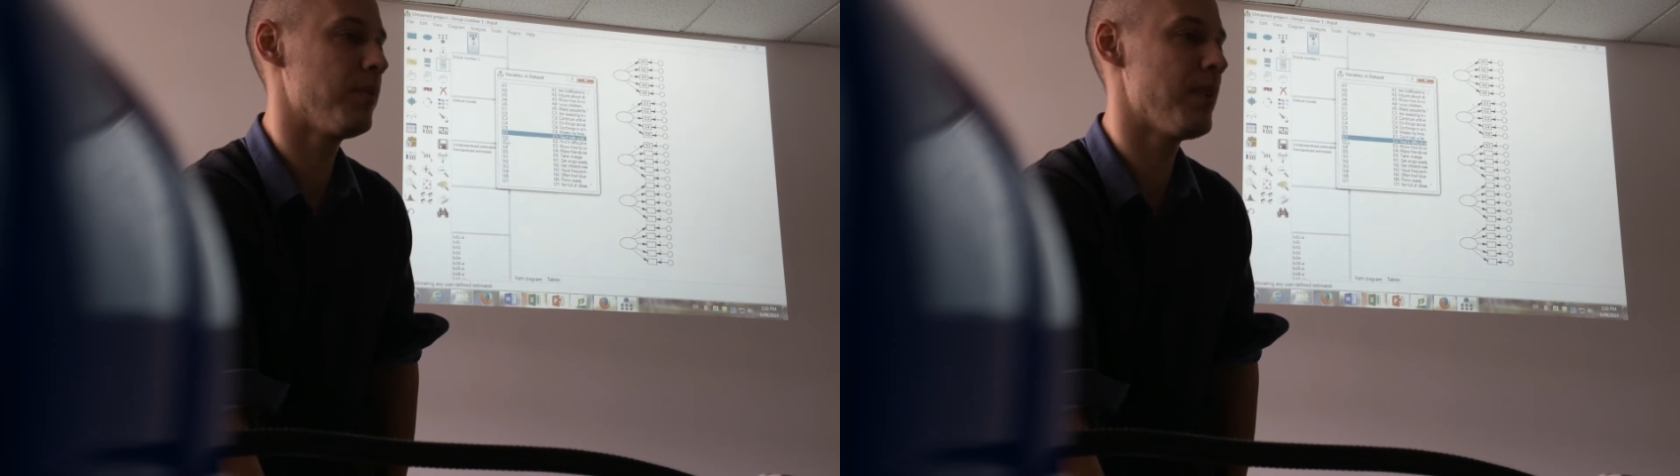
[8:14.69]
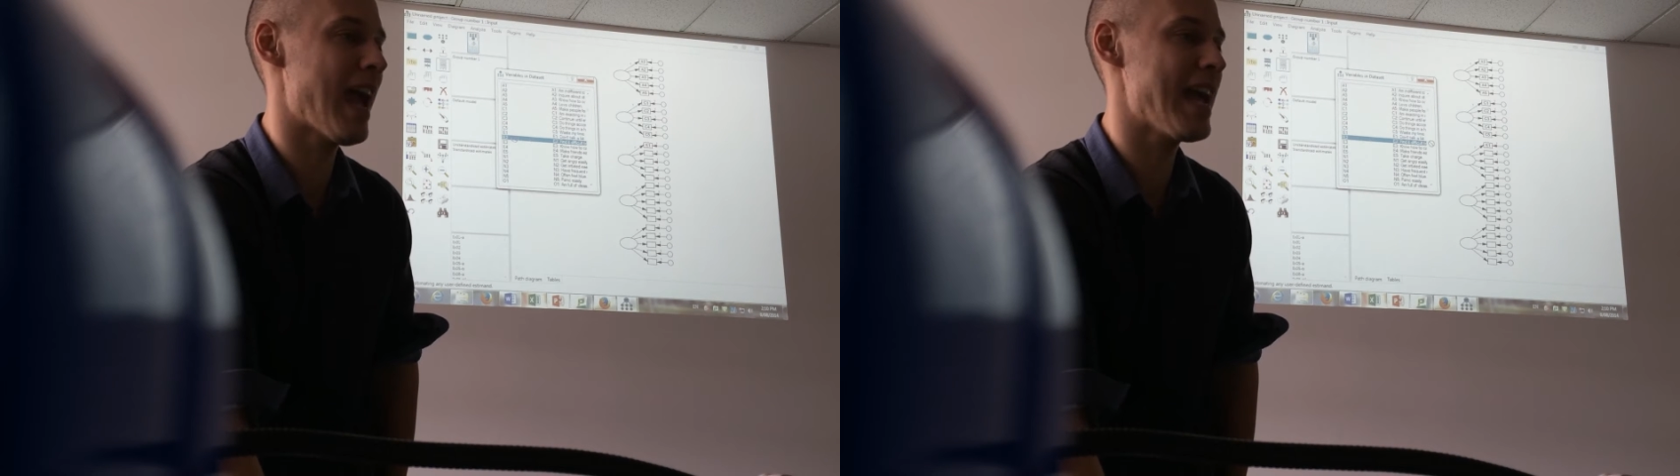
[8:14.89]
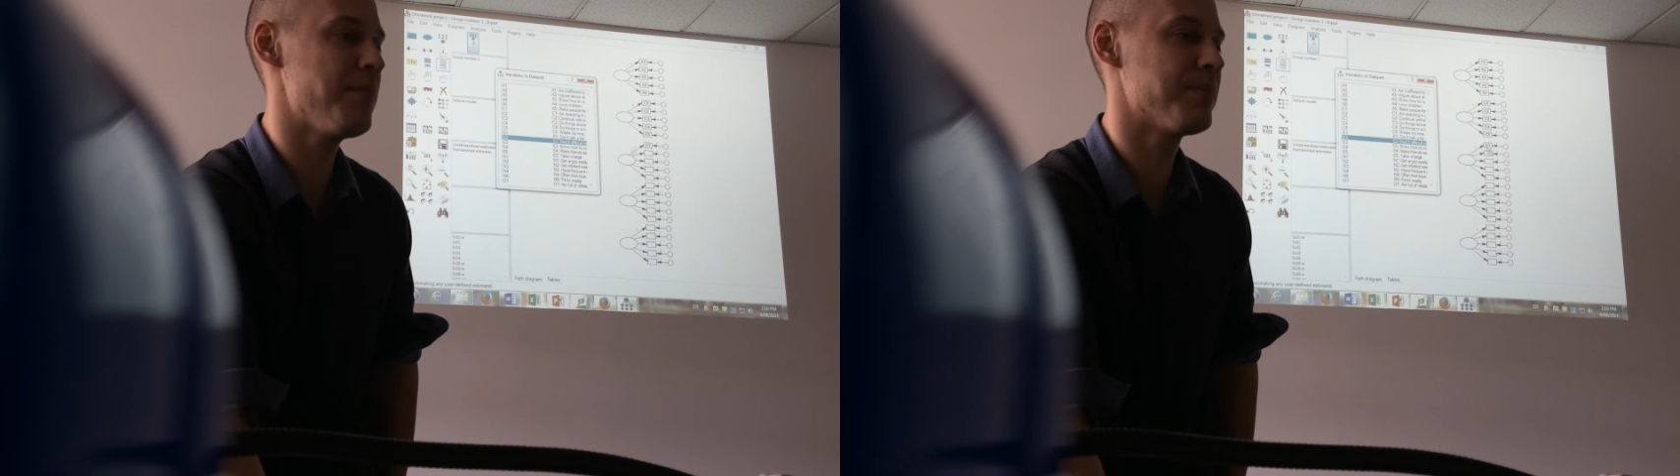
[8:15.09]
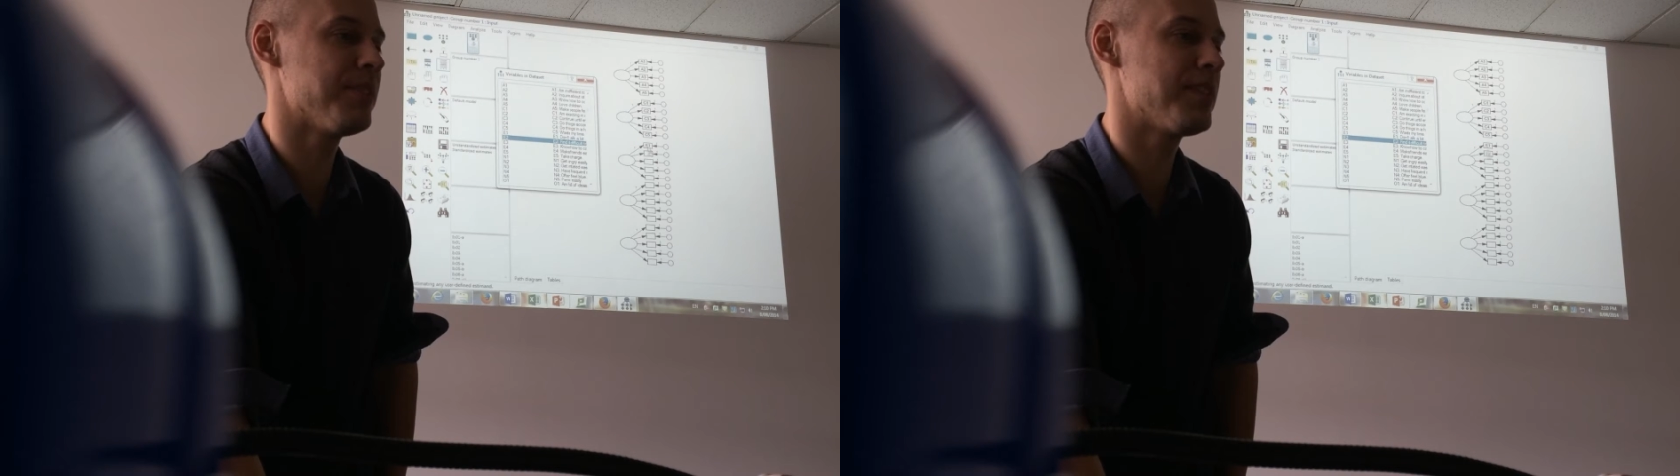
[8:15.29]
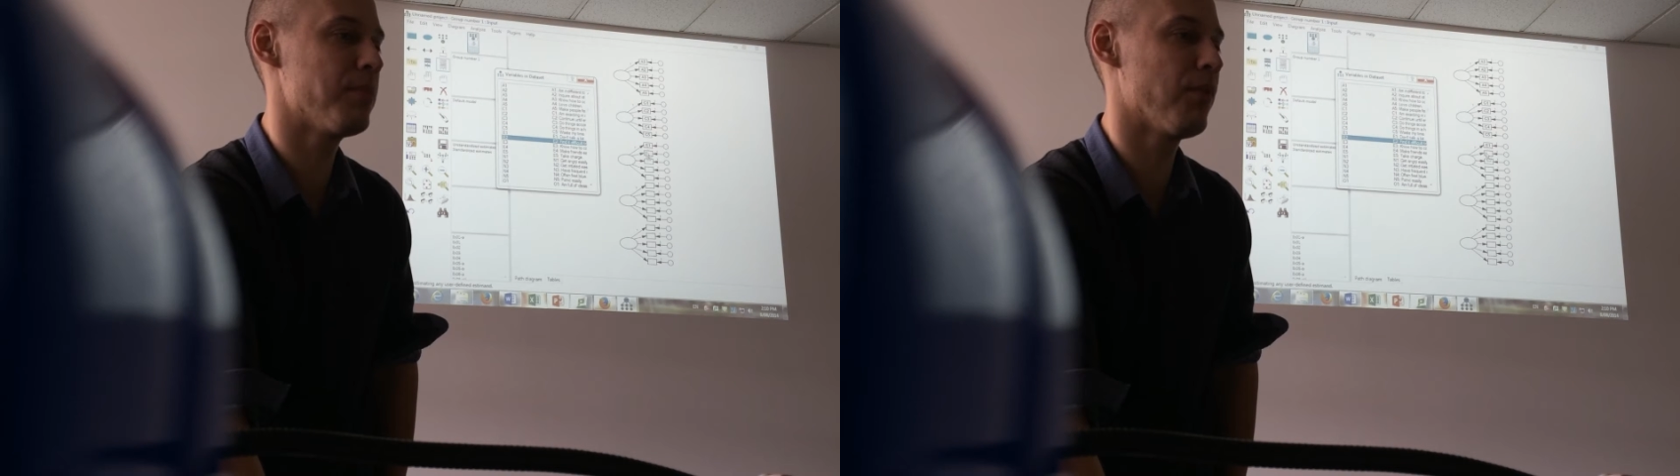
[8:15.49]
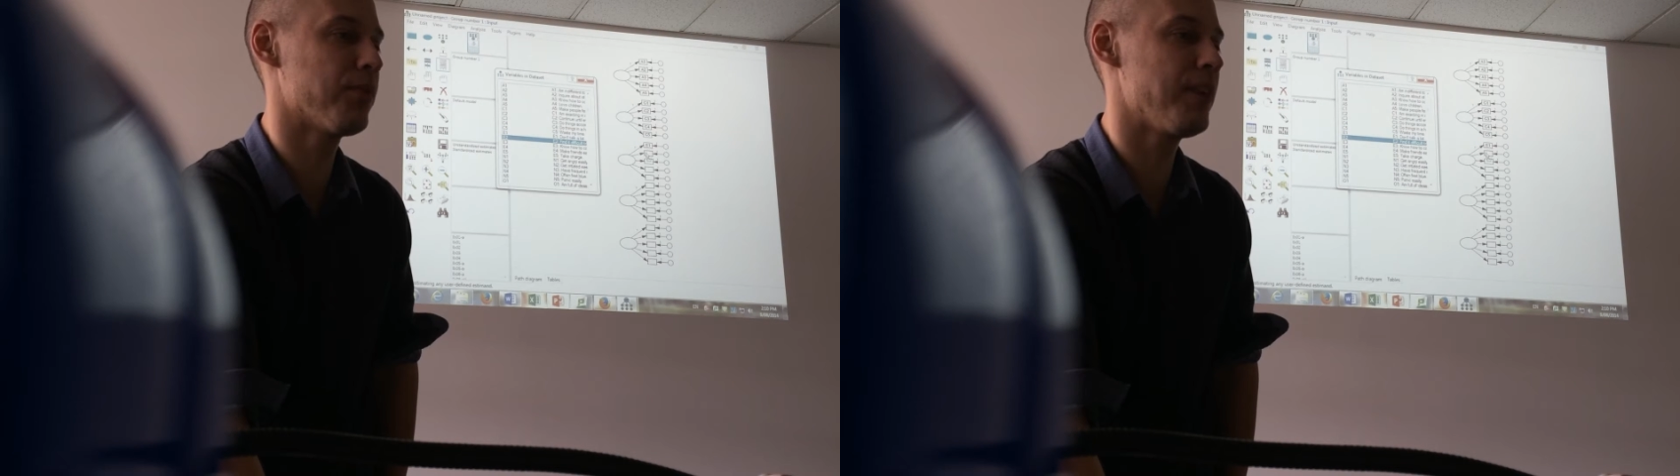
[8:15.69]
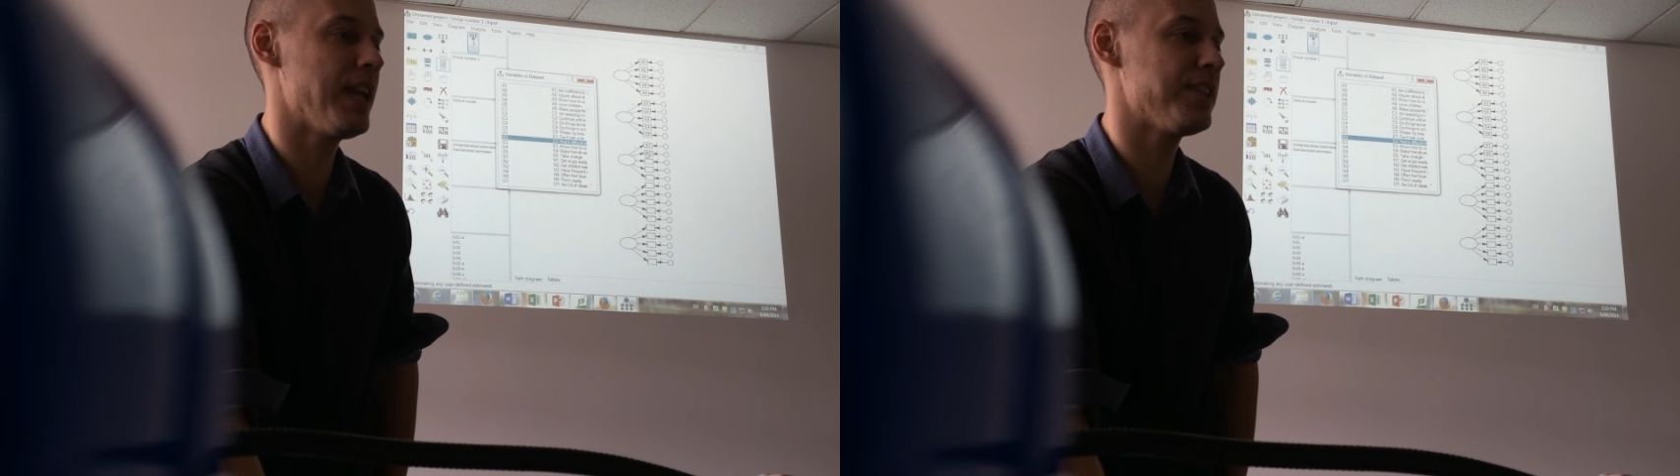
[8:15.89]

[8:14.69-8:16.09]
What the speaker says: names and symbols are in